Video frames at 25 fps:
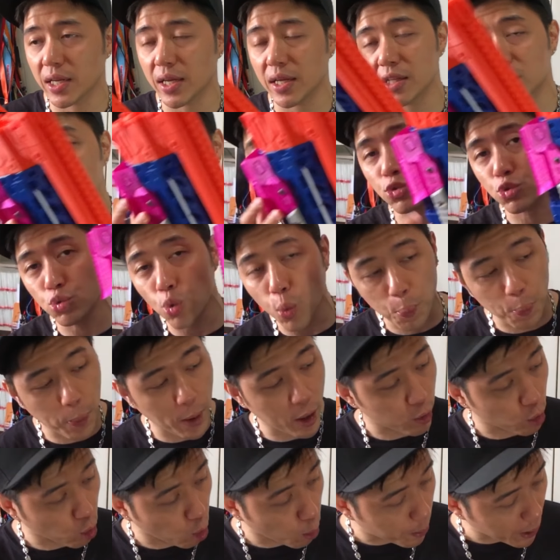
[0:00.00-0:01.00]
It is
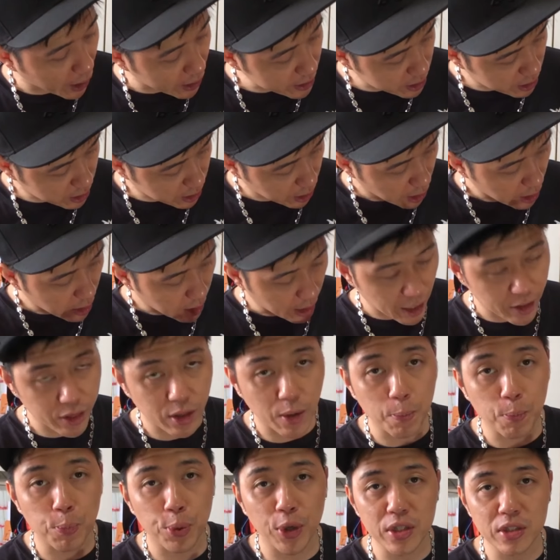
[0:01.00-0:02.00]
super robust, and
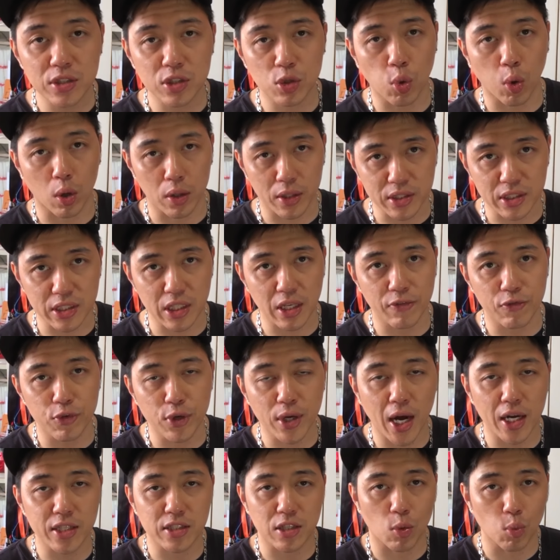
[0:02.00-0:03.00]
the print quality, if you
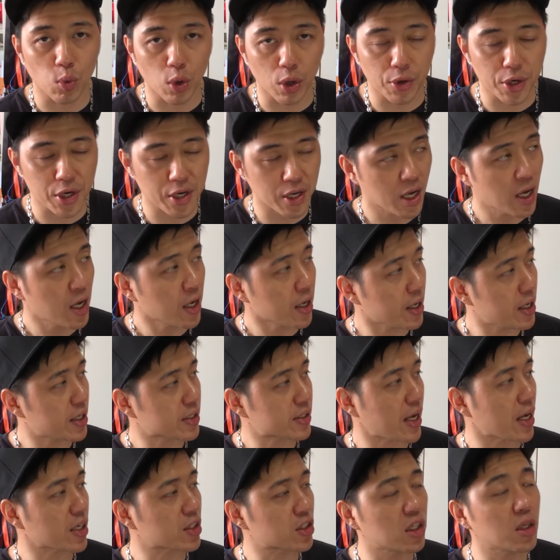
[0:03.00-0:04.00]
guys are worried,
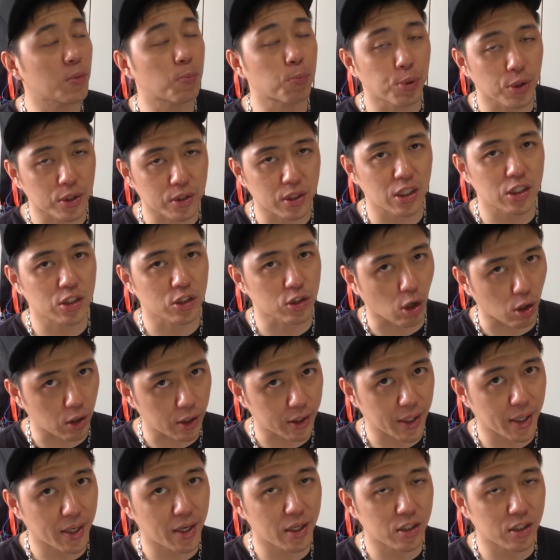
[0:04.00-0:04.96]
is actually pretty solid. It